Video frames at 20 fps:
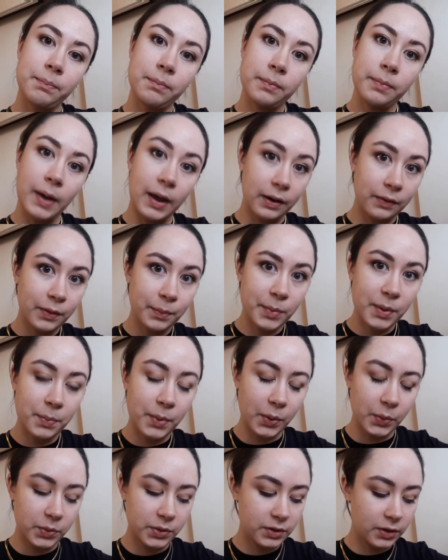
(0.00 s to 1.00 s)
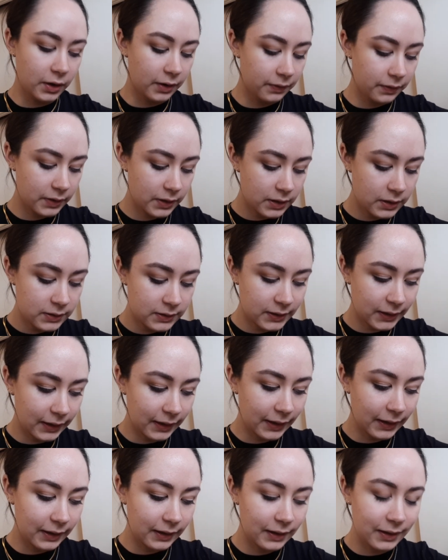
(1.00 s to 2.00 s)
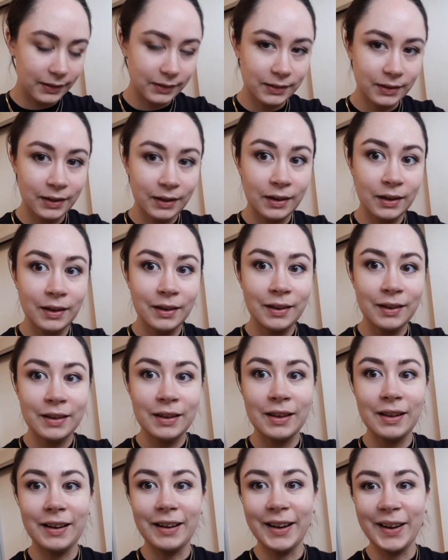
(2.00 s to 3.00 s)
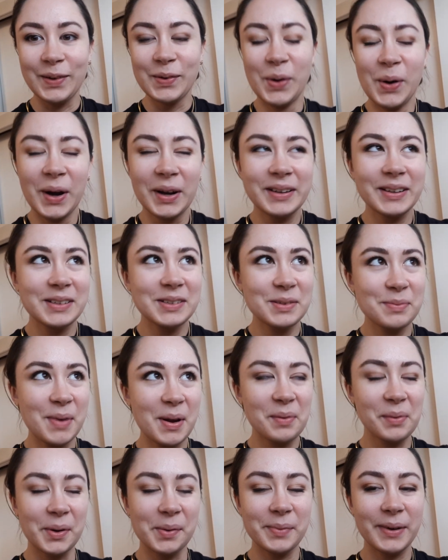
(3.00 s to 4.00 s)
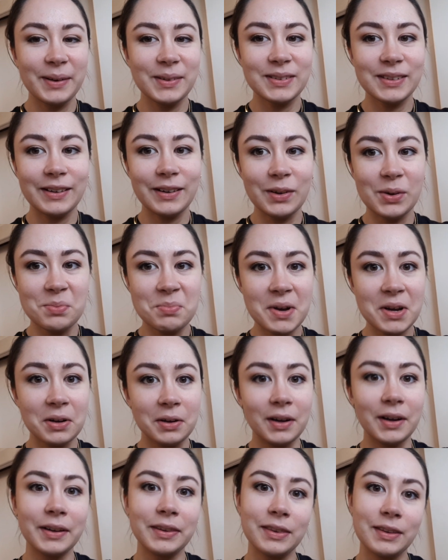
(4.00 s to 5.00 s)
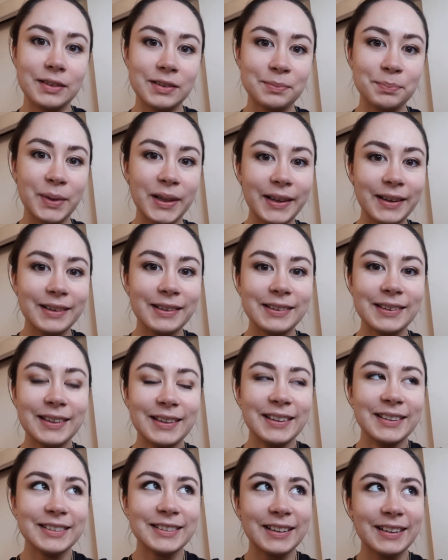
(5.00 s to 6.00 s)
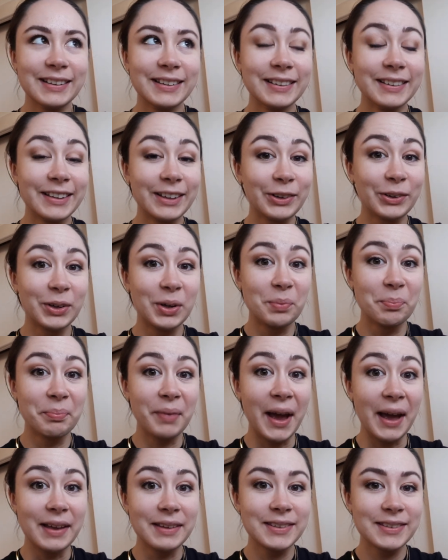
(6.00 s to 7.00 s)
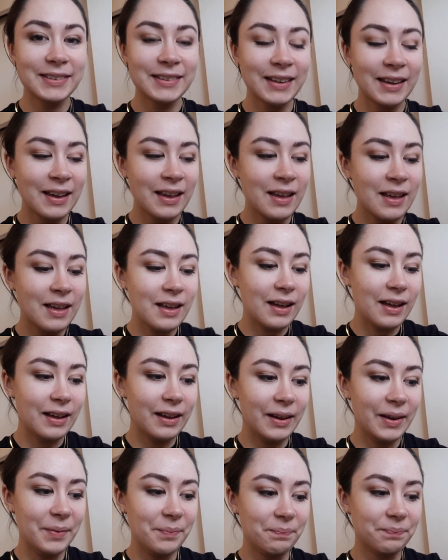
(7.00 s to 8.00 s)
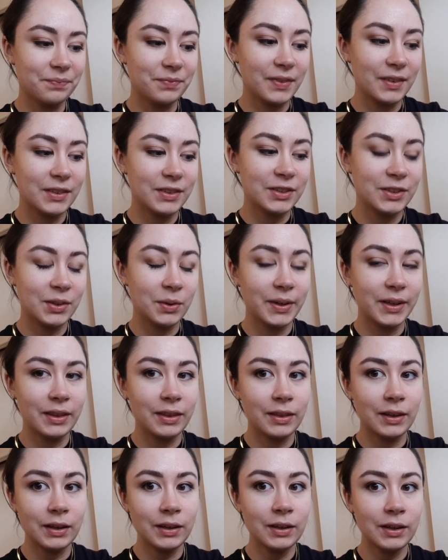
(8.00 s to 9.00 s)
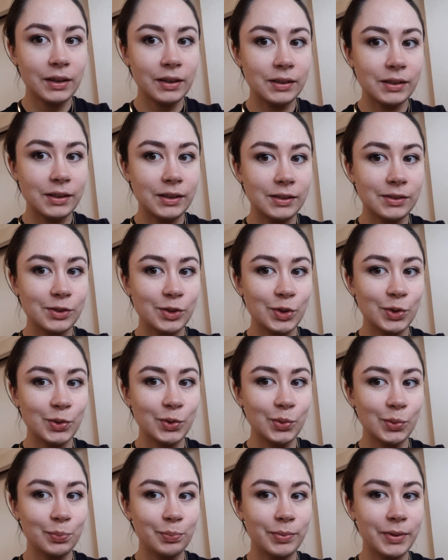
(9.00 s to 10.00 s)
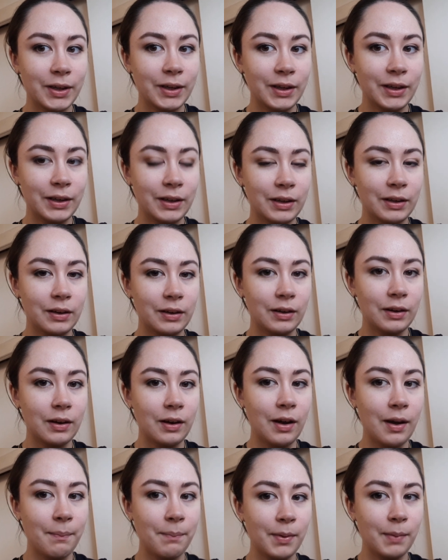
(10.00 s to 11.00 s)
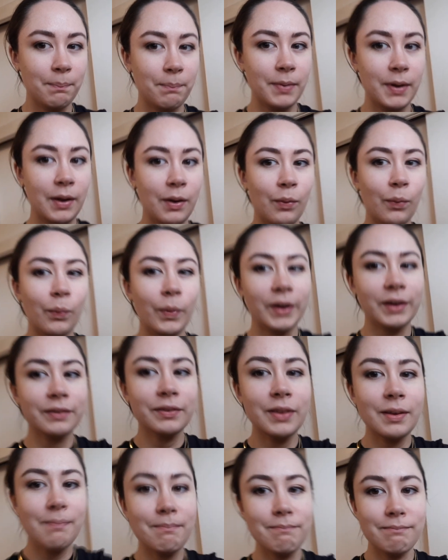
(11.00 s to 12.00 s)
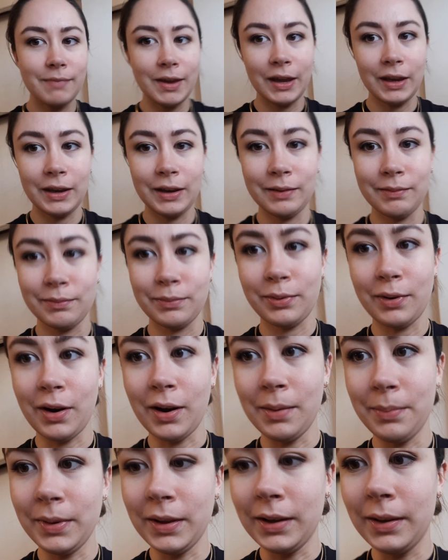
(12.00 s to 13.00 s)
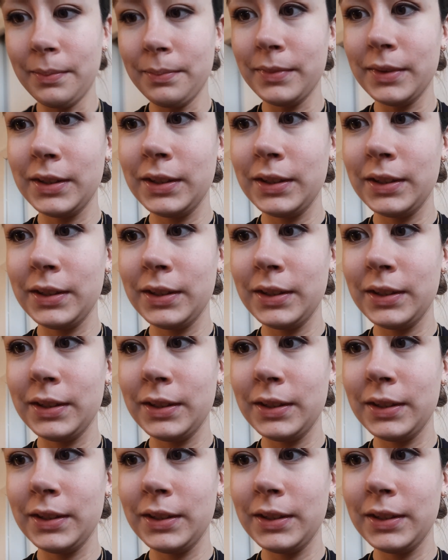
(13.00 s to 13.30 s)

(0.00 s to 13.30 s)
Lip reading: back from the post office and I walked into my room and I was like, oh my god, this place is a literal mess. So I think I need to pick it up a bit. One of the main problems